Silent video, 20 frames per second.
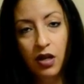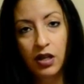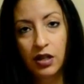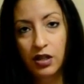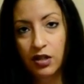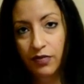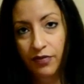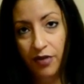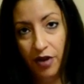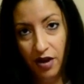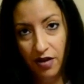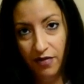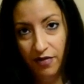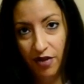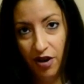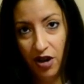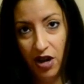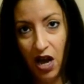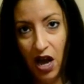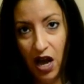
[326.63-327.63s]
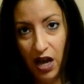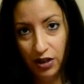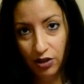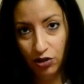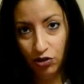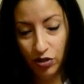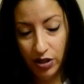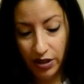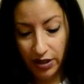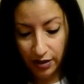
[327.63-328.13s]
It's very, very hot,
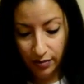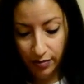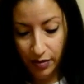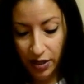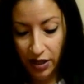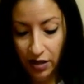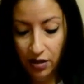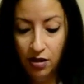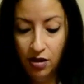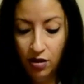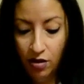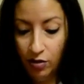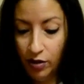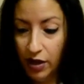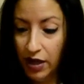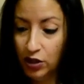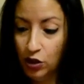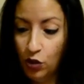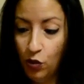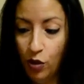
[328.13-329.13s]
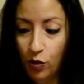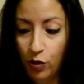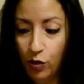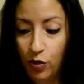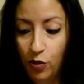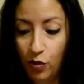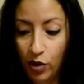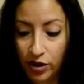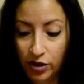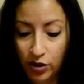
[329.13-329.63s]
trust me. Okay, so what
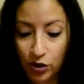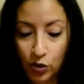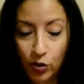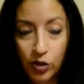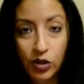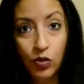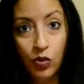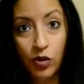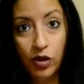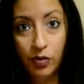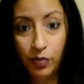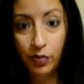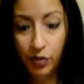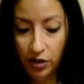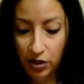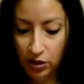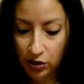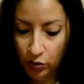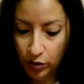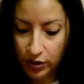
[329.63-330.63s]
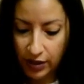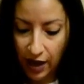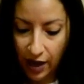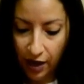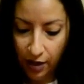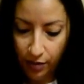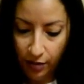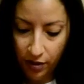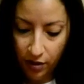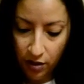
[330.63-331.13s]
we want to do is we're going to put a little
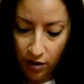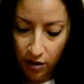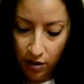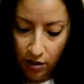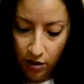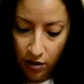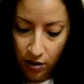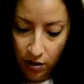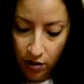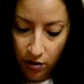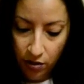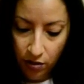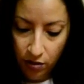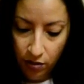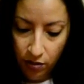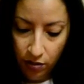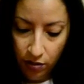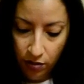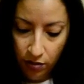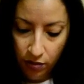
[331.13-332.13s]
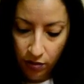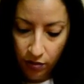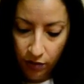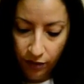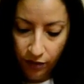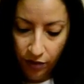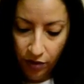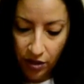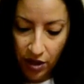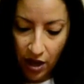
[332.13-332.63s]
dab
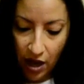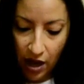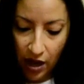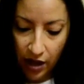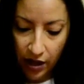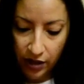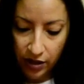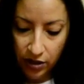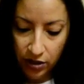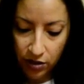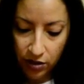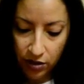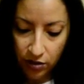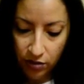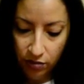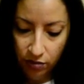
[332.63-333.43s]
for the eyes.